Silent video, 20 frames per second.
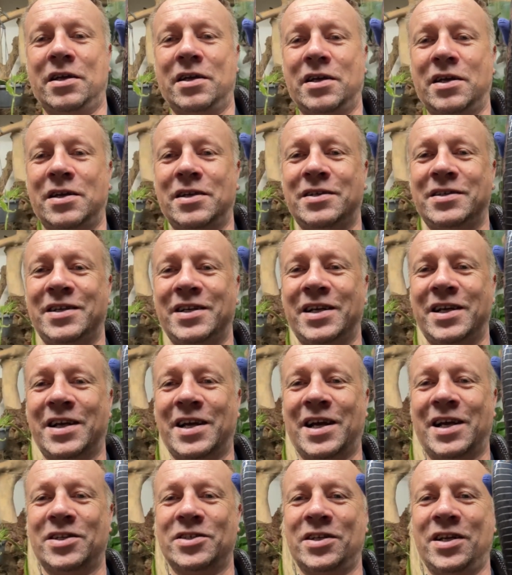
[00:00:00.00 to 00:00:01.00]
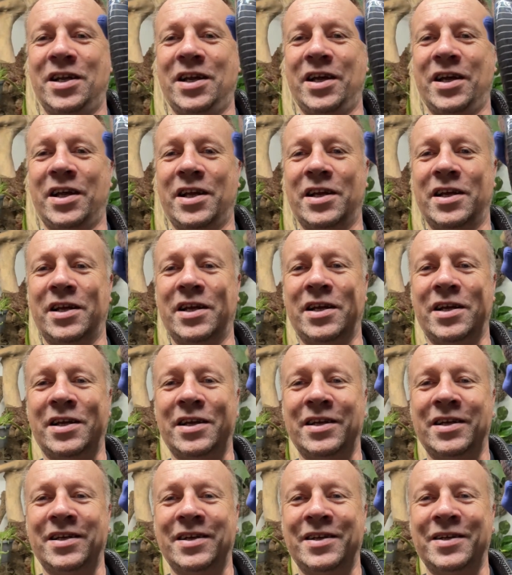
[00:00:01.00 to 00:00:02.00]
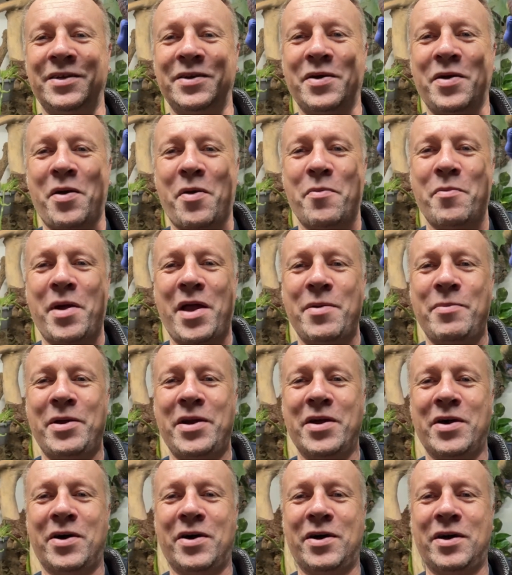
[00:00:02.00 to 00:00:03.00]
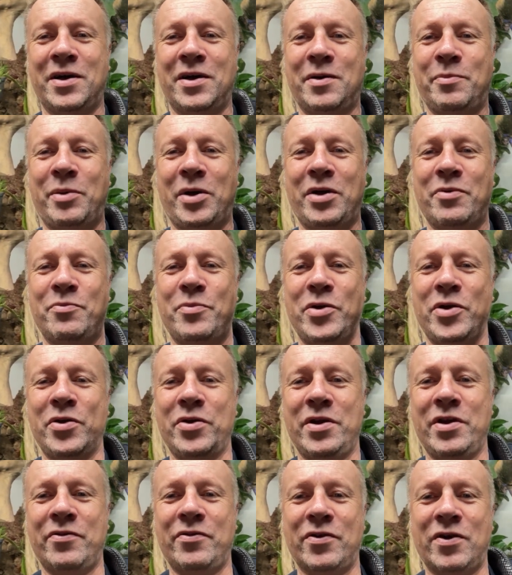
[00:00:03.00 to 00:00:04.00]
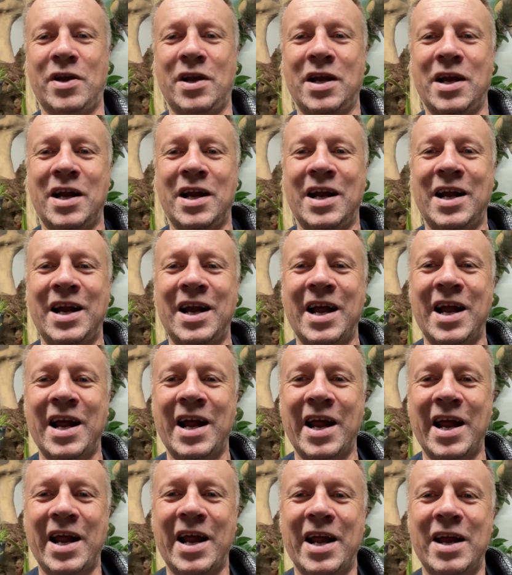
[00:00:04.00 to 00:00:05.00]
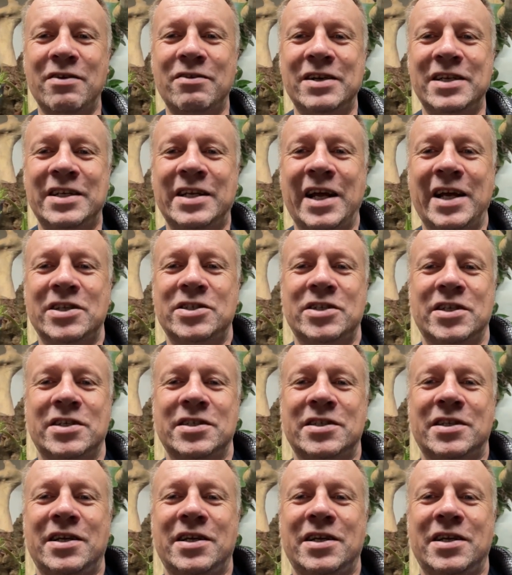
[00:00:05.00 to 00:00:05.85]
Is it going to catch the light? Maybe not, but beautiful, iridescent